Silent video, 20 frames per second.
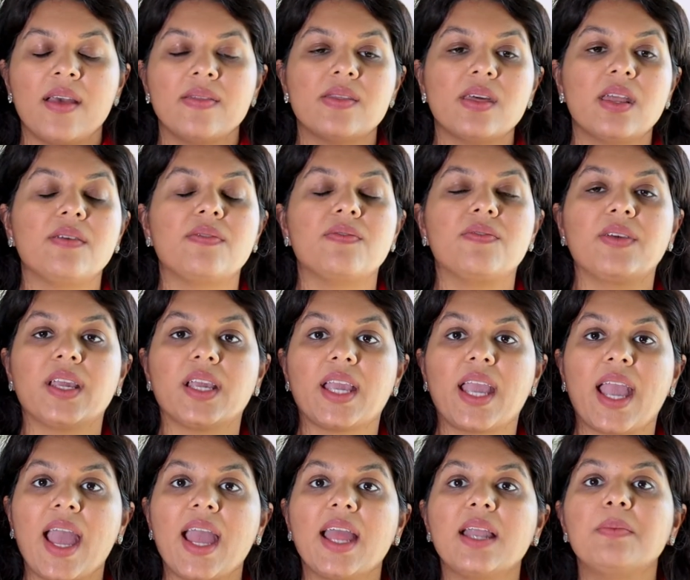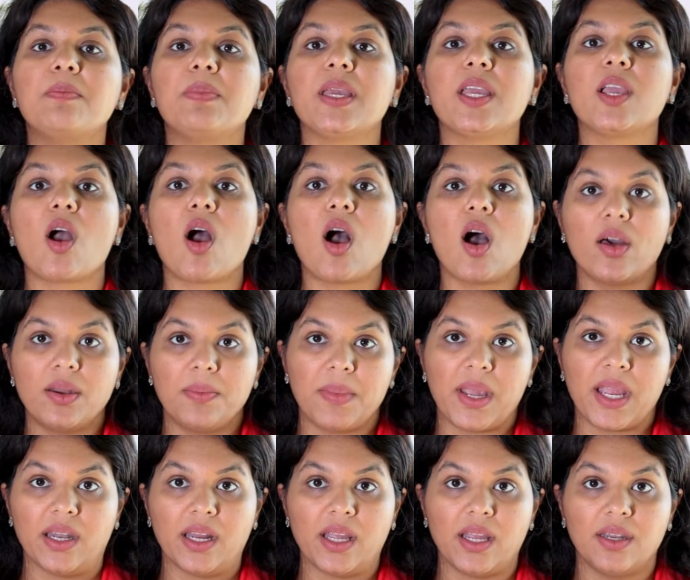that if it can be
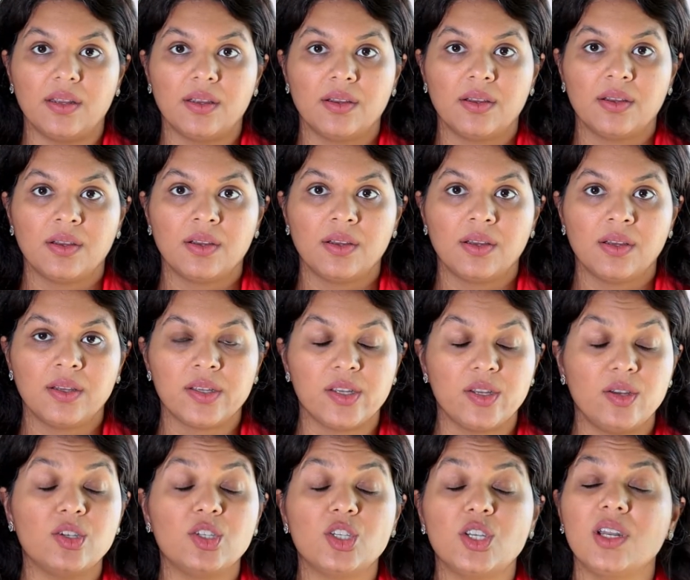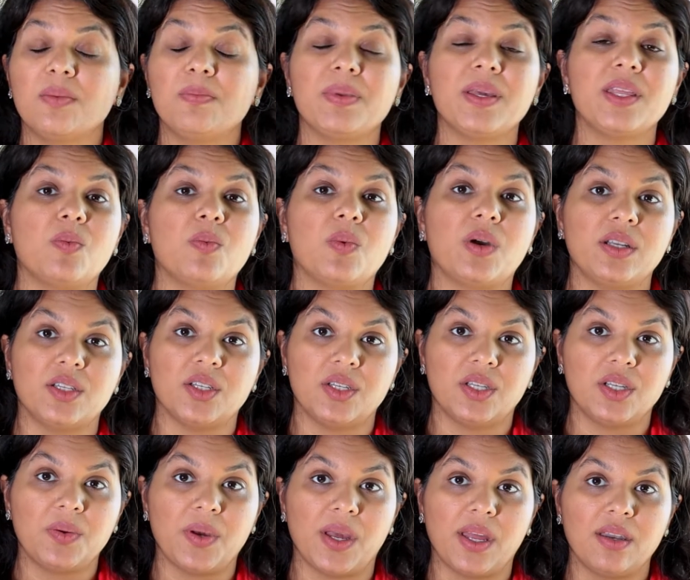automated, you shouldn't one to
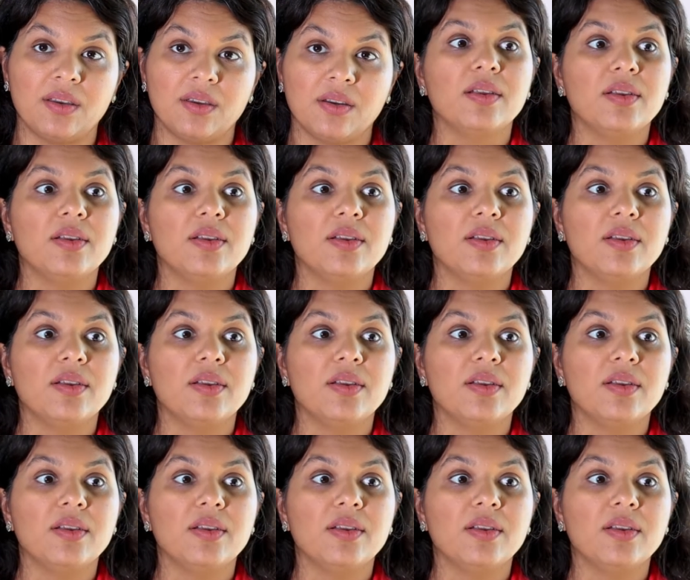do it.